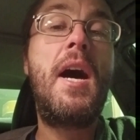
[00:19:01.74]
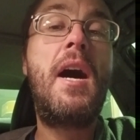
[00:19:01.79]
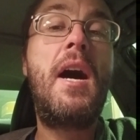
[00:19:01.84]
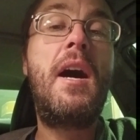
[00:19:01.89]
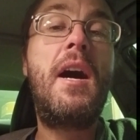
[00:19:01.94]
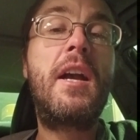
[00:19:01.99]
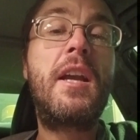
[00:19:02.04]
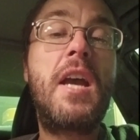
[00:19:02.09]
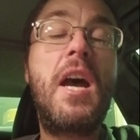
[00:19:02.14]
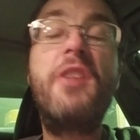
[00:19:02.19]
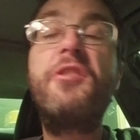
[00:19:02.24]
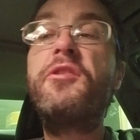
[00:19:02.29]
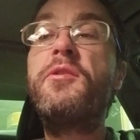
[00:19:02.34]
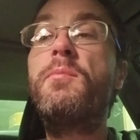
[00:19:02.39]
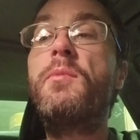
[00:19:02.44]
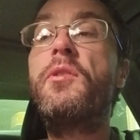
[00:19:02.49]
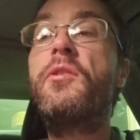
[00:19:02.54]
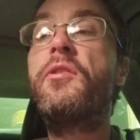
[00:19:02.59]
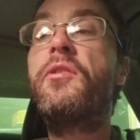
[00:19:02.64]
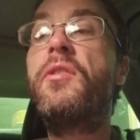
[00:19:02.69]

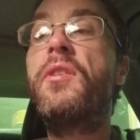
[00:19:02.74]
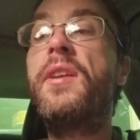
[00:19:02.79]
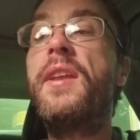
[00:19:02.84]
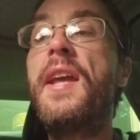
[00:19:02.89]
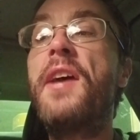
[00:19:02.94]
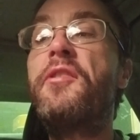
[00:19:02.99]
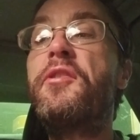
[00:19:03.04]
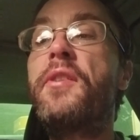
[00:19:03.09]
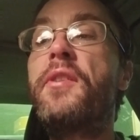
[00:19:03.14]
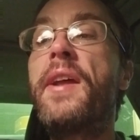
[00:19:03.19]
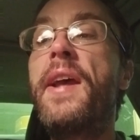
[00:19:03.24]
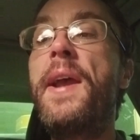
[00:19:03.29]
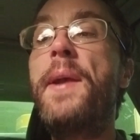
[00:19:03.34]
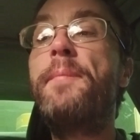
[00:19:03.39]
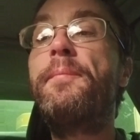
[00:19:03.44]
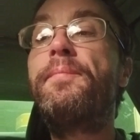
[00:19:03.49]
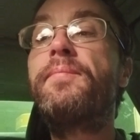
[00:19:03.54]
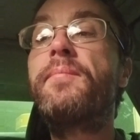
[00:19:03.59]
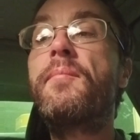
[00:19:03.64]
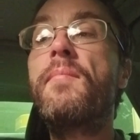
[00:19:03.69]
customers yesterday.
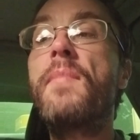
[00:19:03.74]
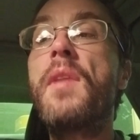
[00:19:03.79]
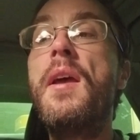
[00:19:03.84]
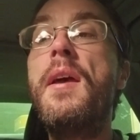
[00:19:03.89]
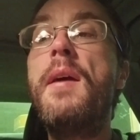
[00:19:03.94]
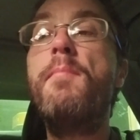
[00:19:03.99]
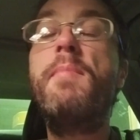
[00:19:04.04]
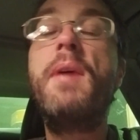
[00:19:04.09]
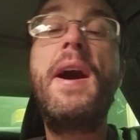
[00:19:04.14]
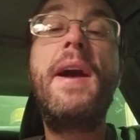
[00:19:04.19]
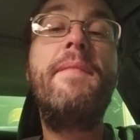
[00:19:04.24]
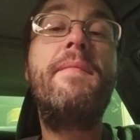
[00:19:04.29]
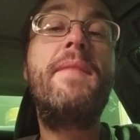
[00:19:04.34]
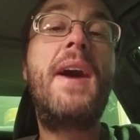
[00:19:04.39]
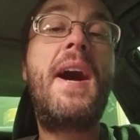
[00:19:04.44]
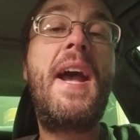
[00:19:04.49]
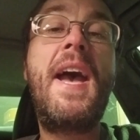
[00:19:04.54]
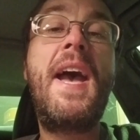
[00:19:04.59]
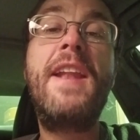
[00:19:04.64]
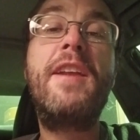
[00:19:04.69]
But
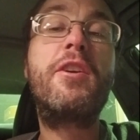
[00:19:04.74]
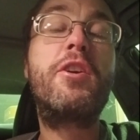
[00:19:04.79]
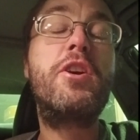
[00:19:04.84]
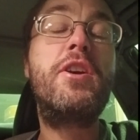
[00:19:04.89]
I had a good